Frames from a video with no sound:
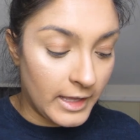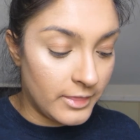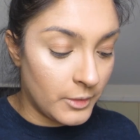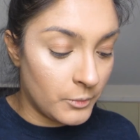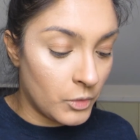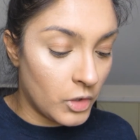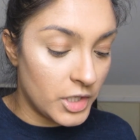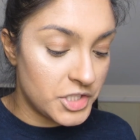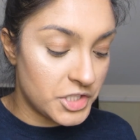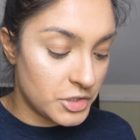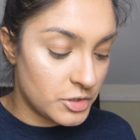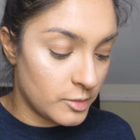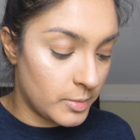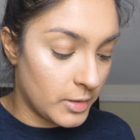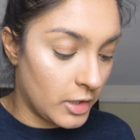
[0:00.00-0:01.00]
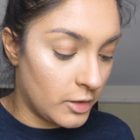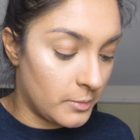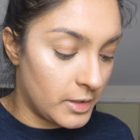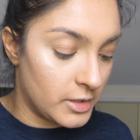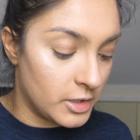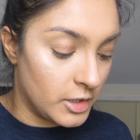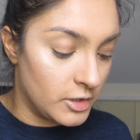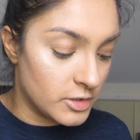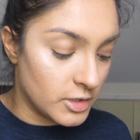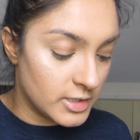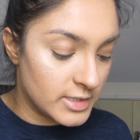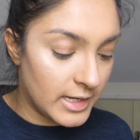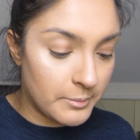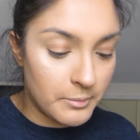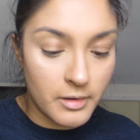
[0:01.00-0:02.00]
And then what I do to apply it on my nose, I
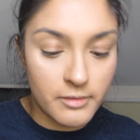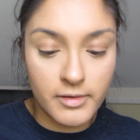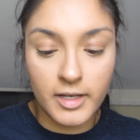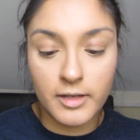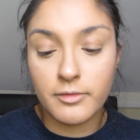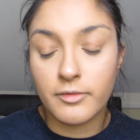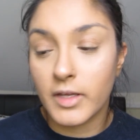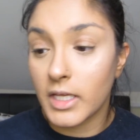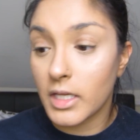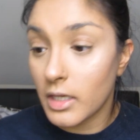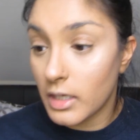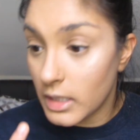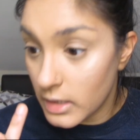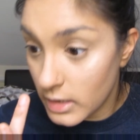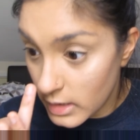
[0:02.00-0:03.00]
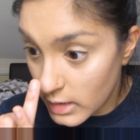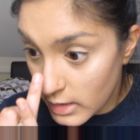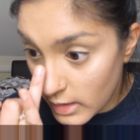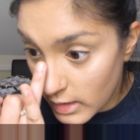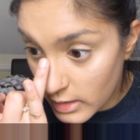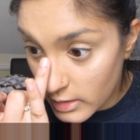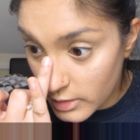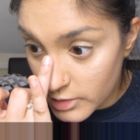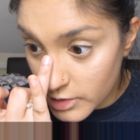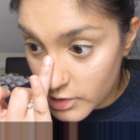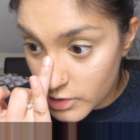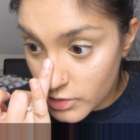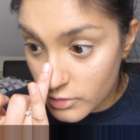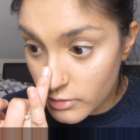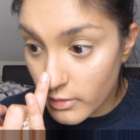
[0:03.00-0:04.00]
dab my ring finger and I
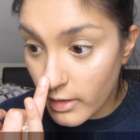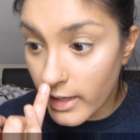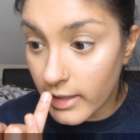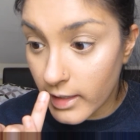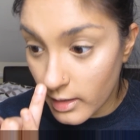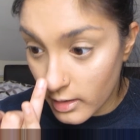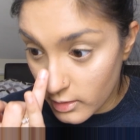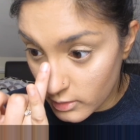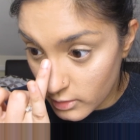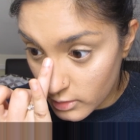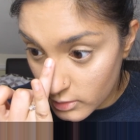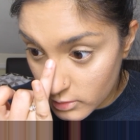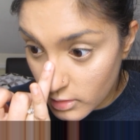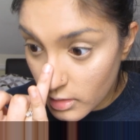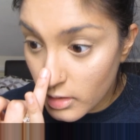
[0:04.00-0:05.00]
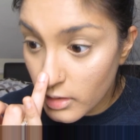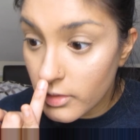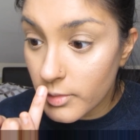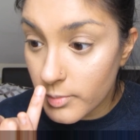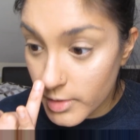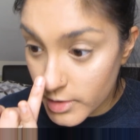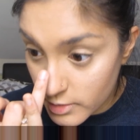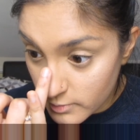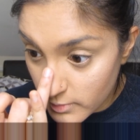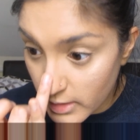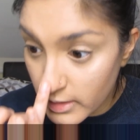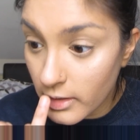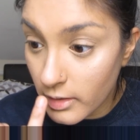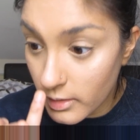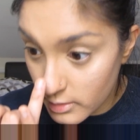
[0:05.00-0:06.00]
just drag it along the bridge of
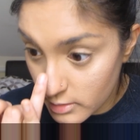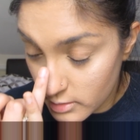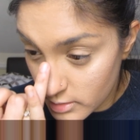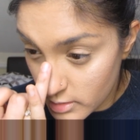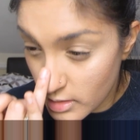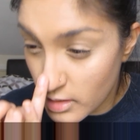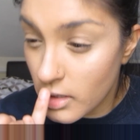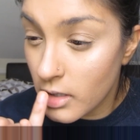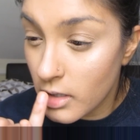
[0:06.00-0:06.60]
my nose.